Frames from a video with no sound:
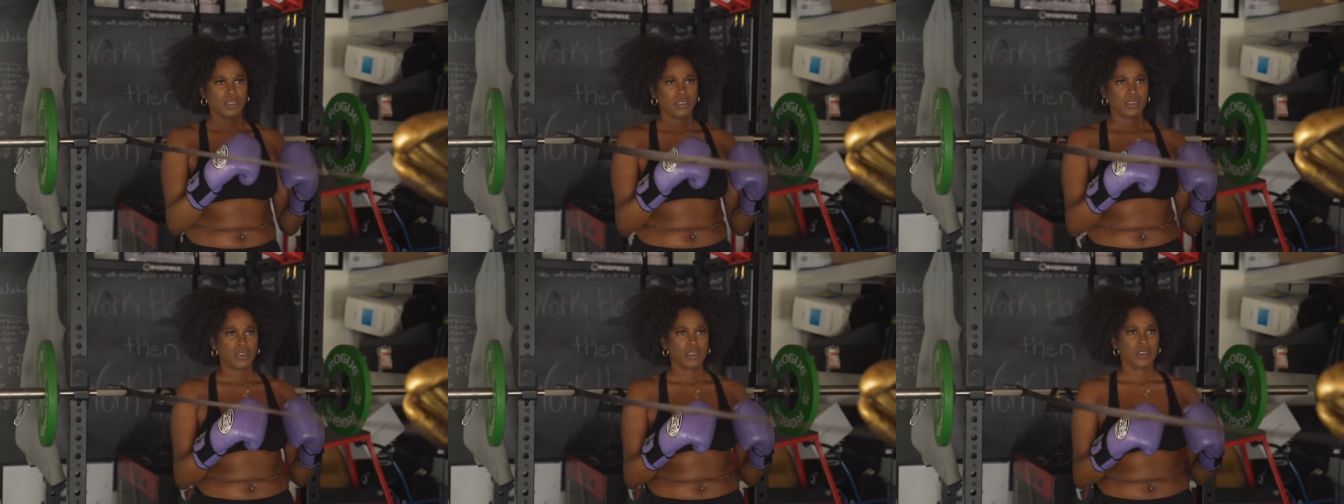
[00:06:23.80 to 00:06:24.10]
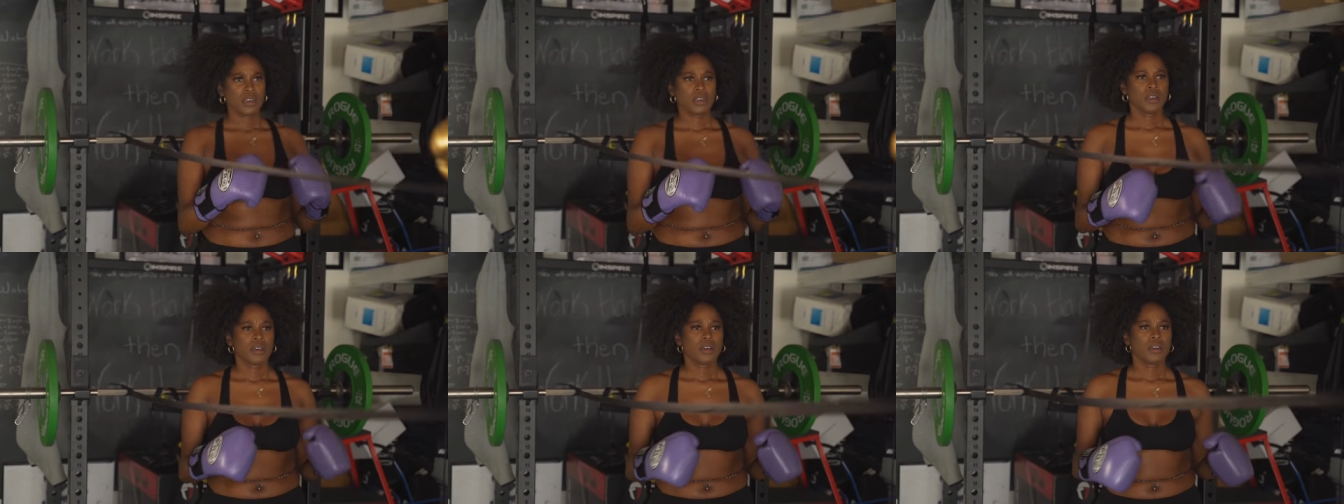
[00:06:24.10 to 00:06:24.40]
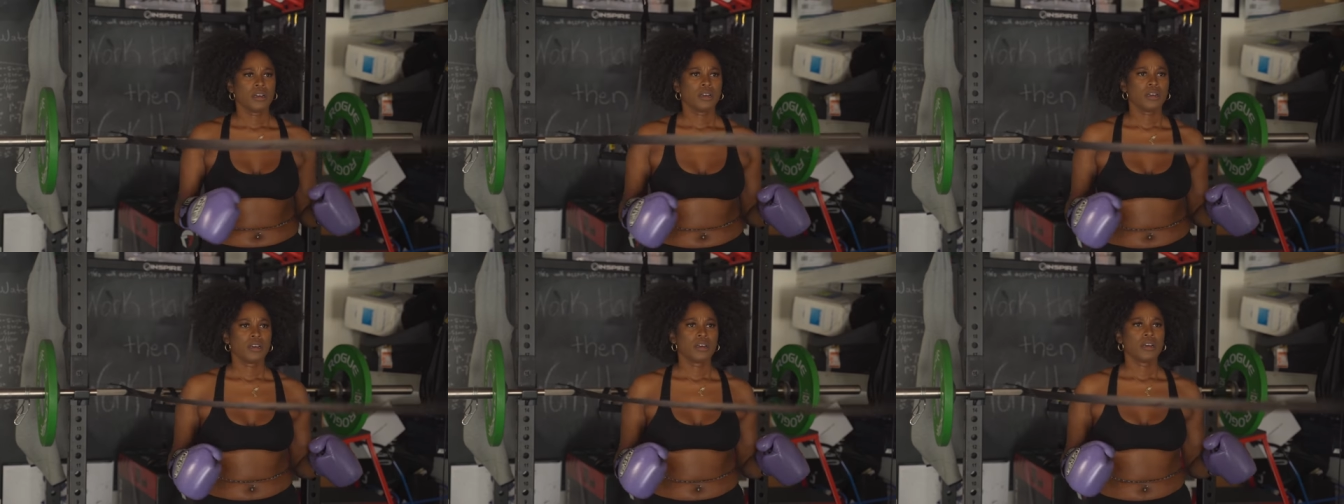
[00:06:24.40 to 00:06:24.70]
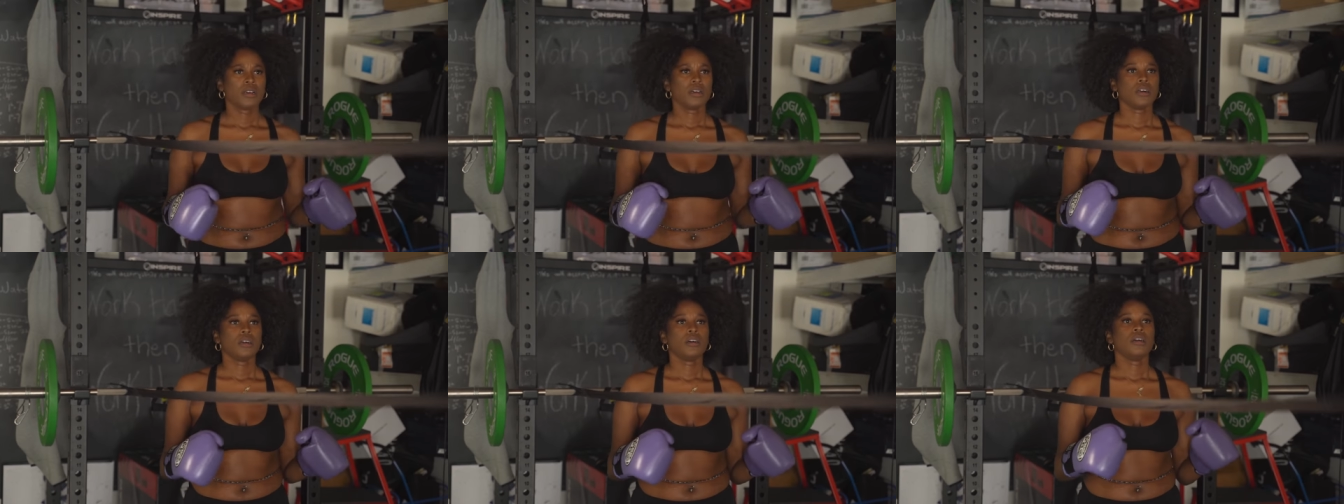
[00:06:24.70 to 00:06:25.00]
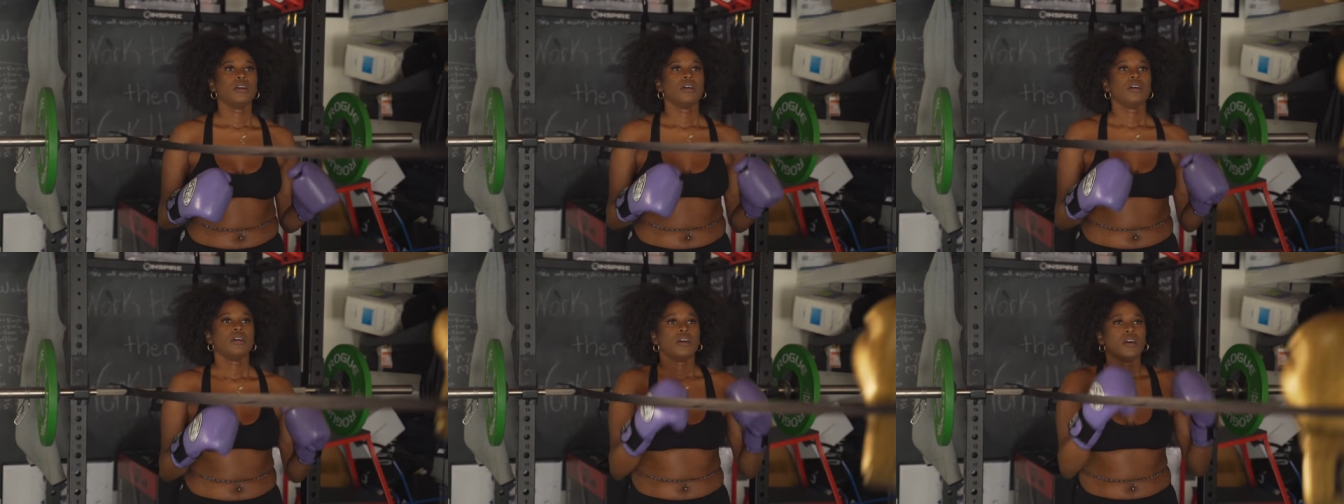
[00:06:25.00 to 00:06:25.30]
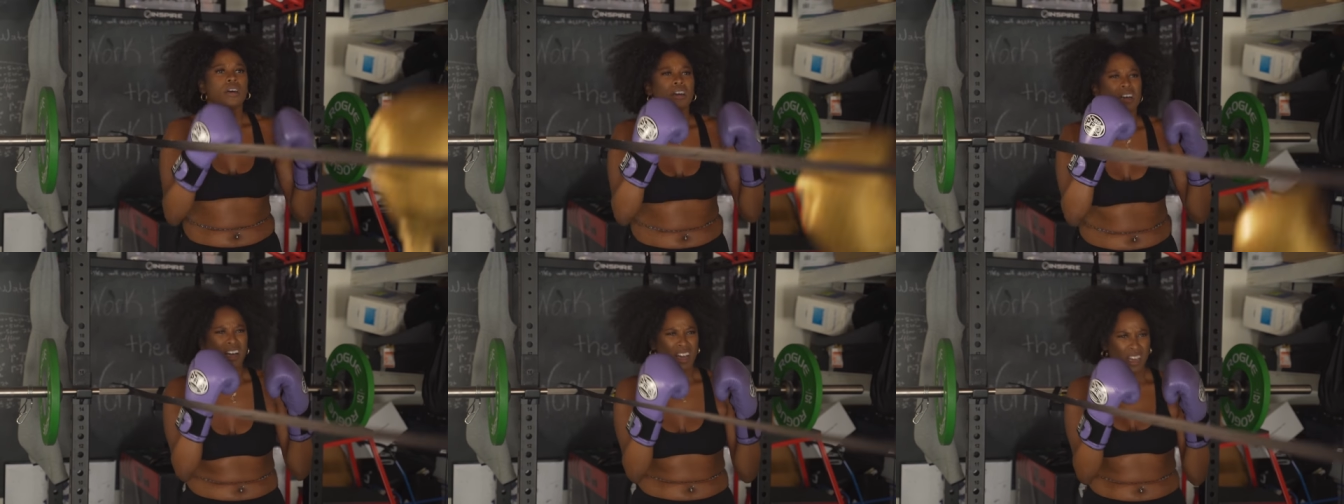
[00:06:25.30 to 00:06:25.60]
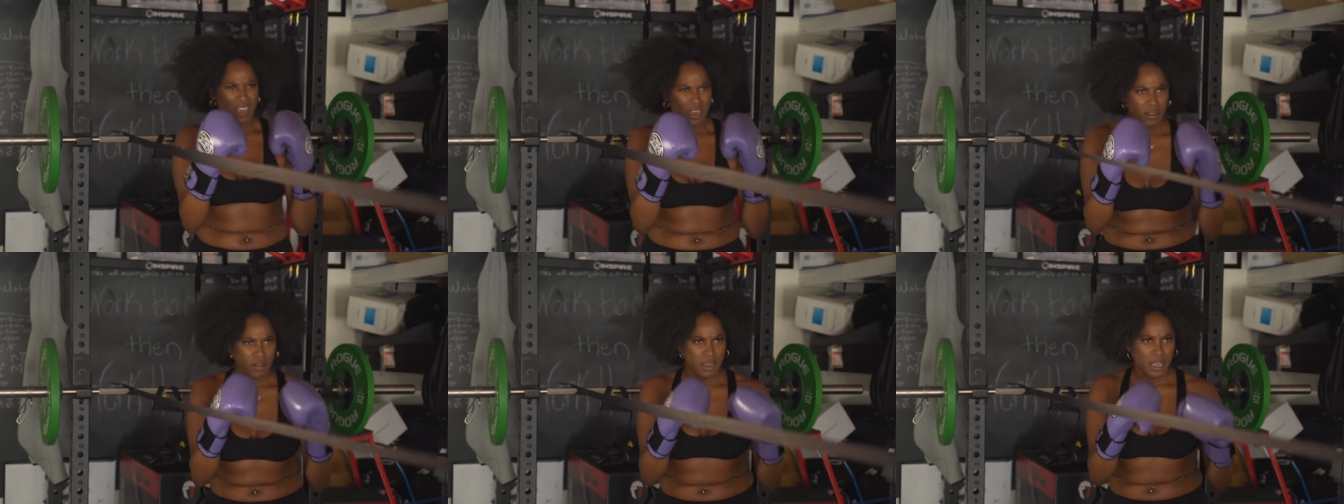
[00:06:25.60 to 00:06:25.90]
be ready. You gotta keep, you gotta keep your guard
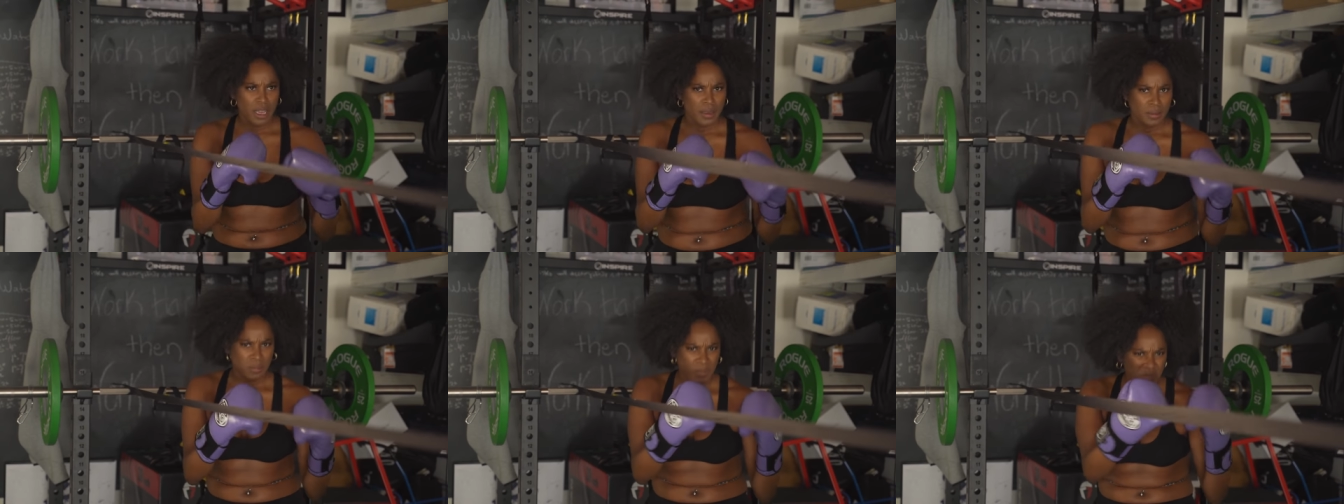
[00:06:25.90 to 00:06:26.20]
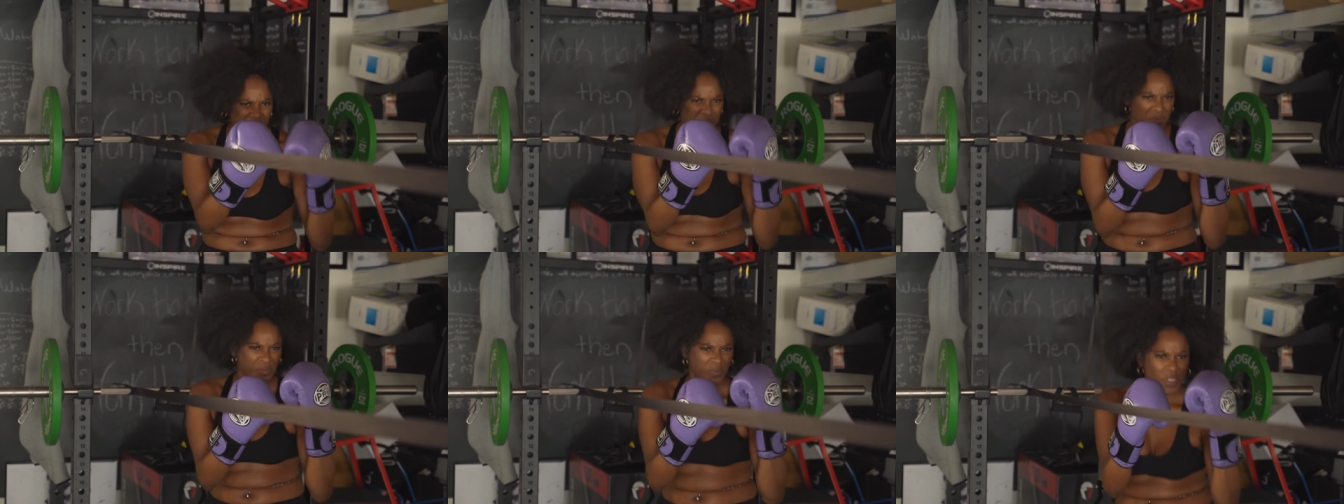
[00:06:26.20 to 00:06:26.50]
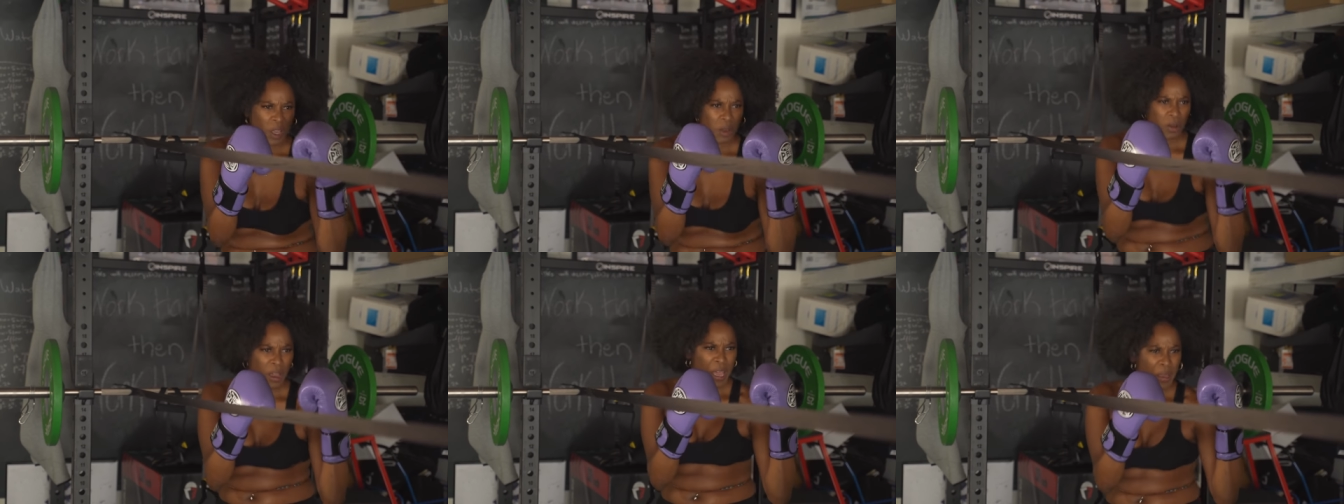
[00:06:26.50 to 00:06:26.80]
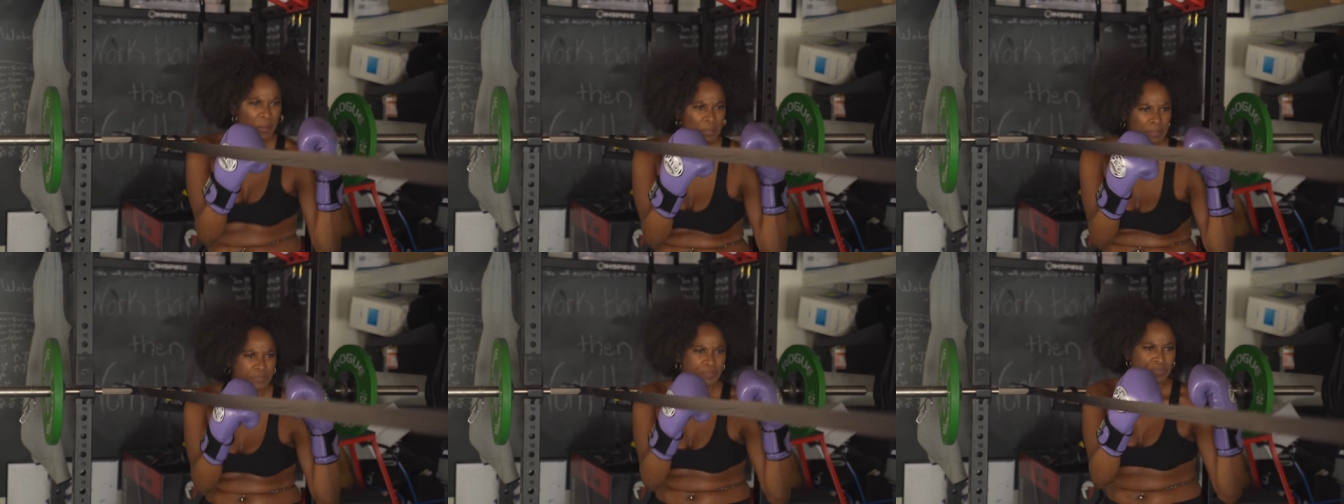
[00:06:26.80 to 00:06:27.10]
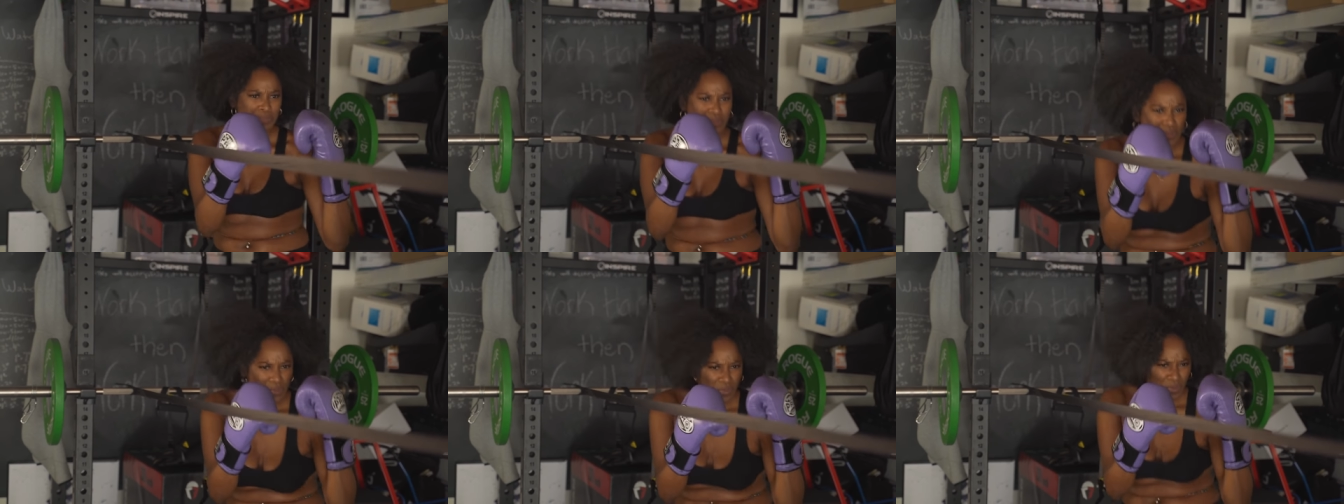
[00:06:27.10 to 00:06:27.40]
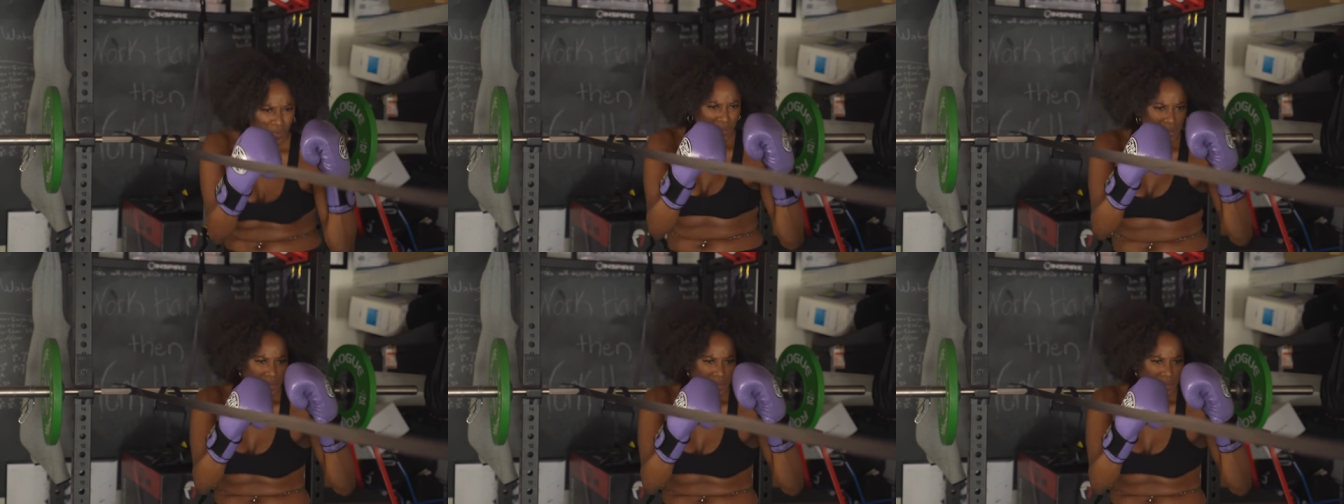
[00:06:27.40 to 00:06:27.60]
up. Okay. Let's go. Okay. Uh huh.